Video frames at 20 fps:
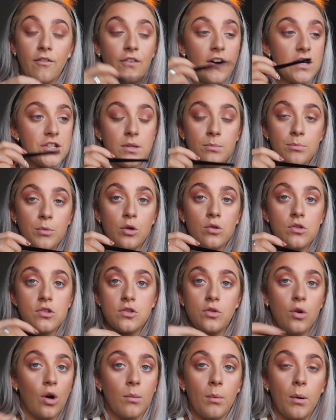fishing
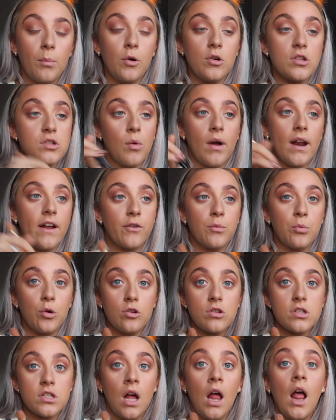boats, normal boats, whatever
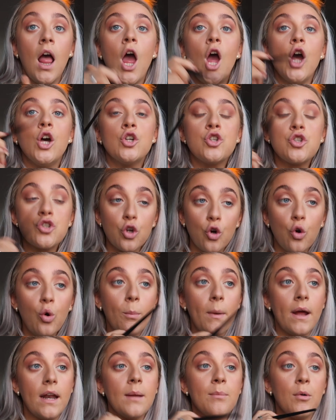boats, so
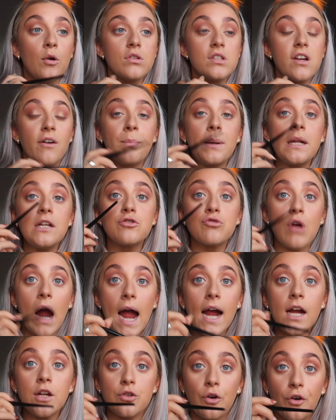many boats have been
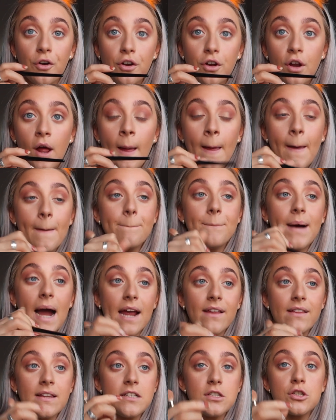dragged down
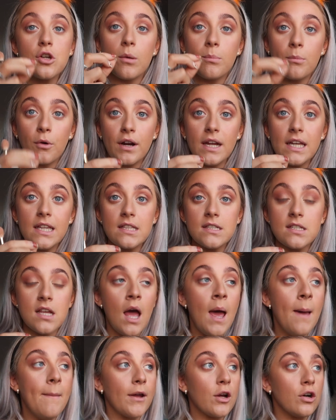by these submarines
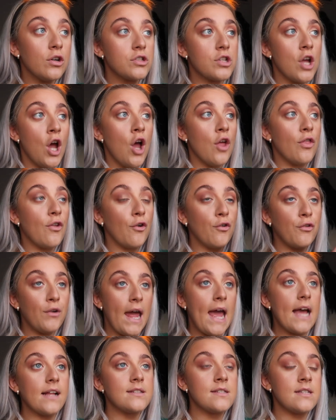because their
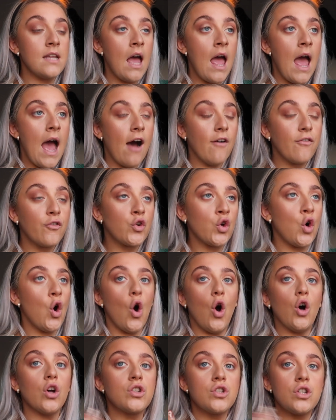nets have
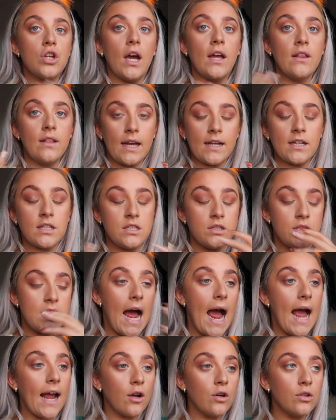caught and like
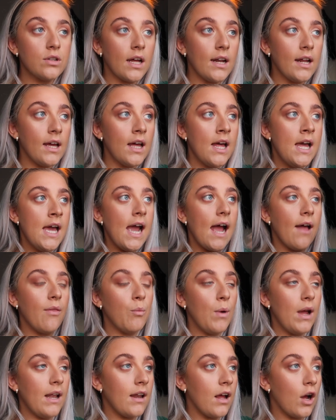tangled in it, and
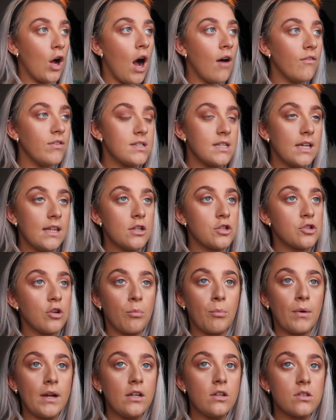while obviously the
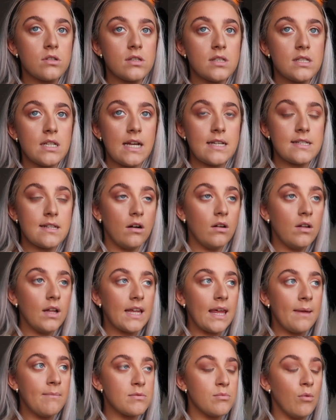submarine doesn't stay still, it
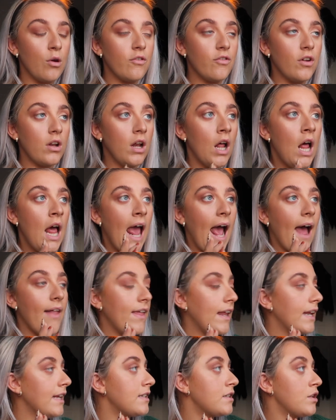keeps moving and
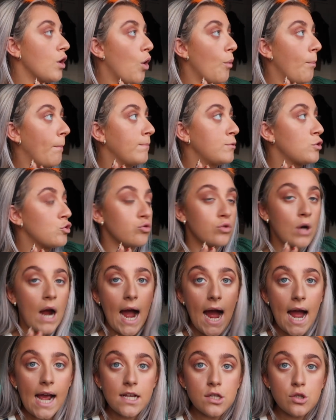then it
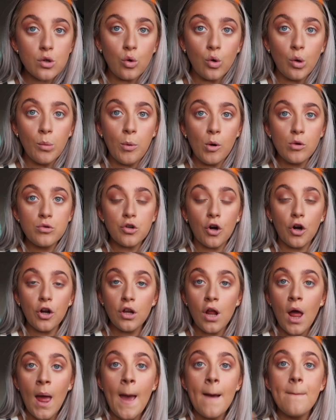drags the whole boat
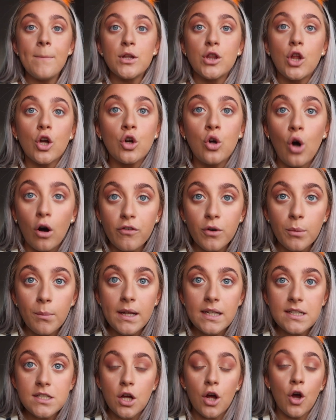down. But the
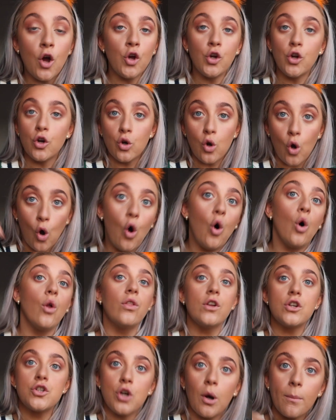government who are on
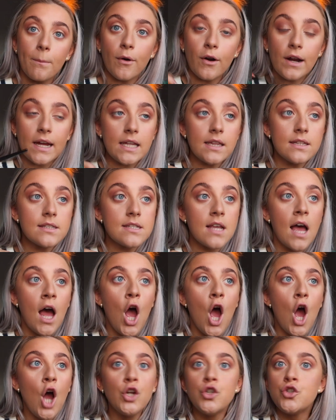the submarines
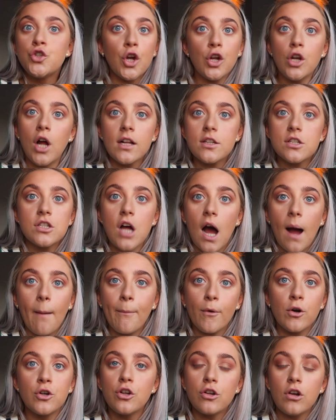do not
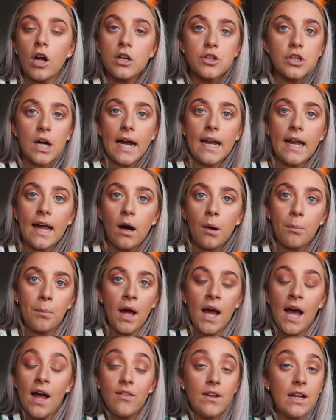stop or do not try and help.
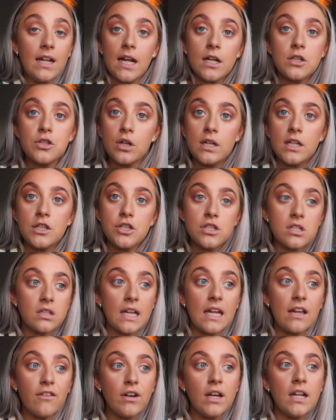They literally just
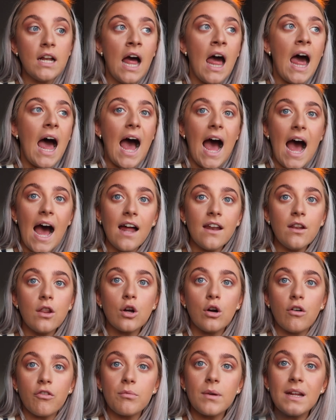leave it, and the
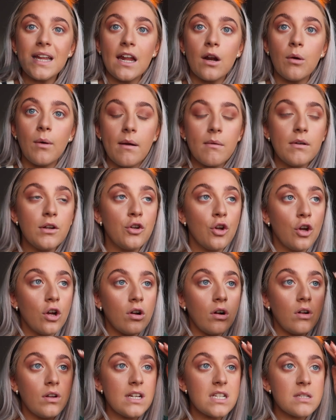government get away with doing
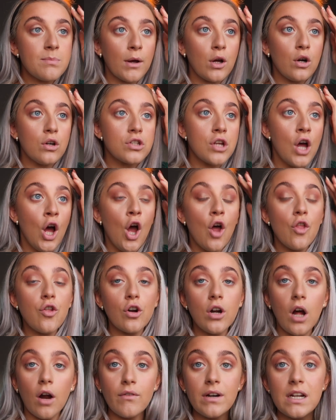all this because they're
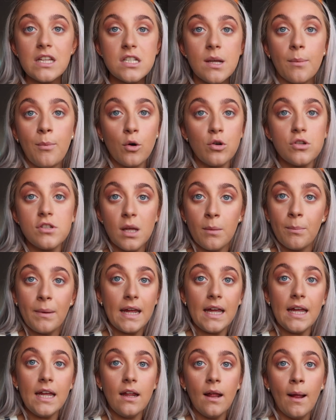not really supposed to
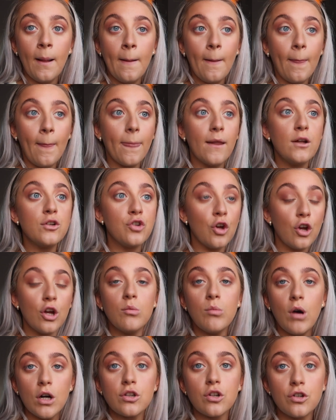be
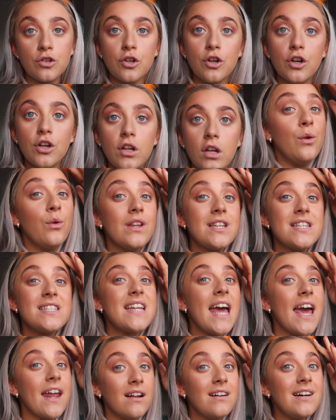doing what they're doing. You know the
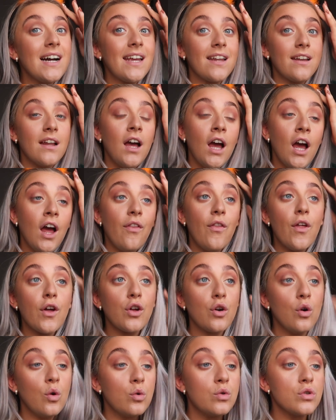Stena line that
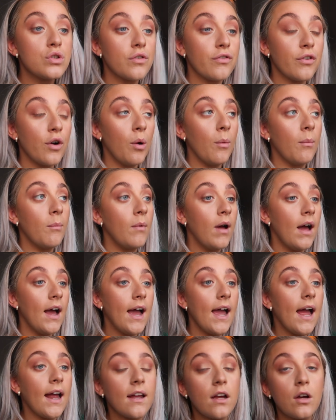goes from,
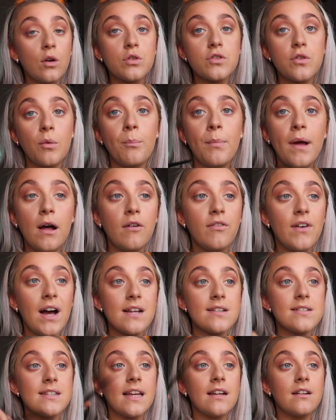I think it goes from
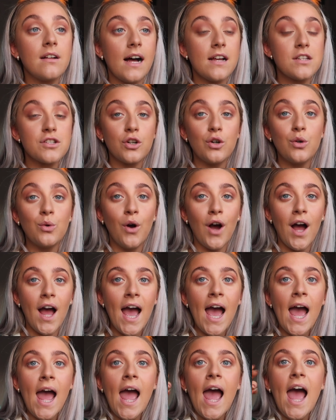Belfast to Glasgow,
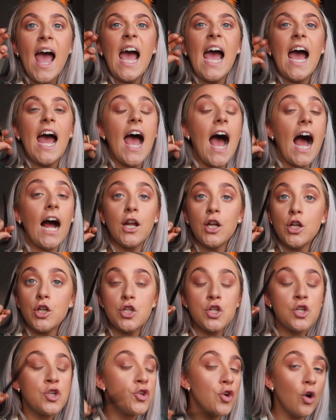and
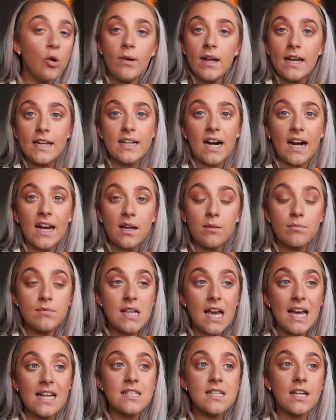so many times
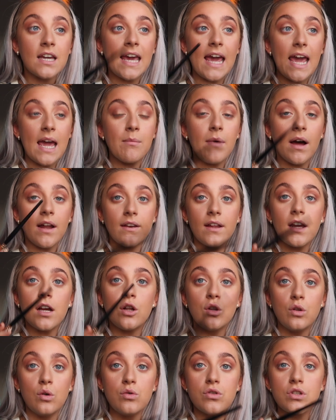it's came under
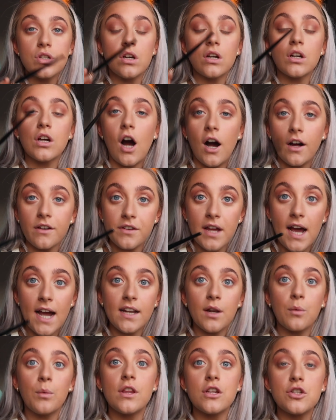close
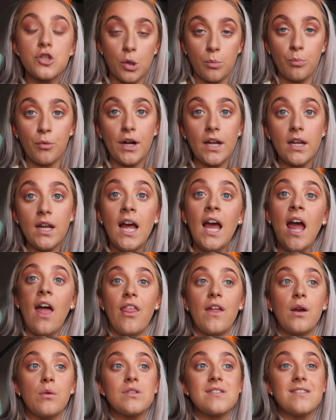contact with a submarine
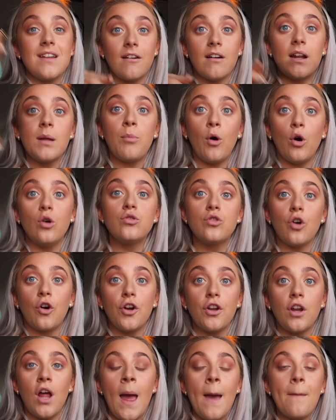that it was nearly pulled
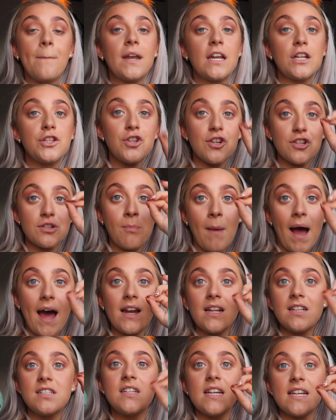down, but it just
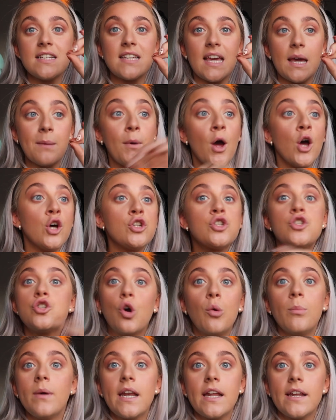managed to escape
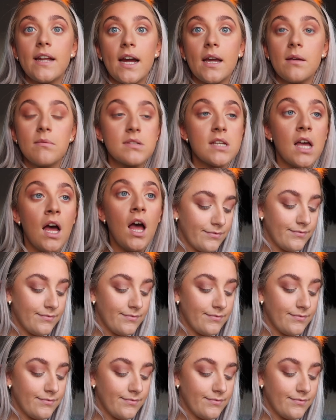so many times.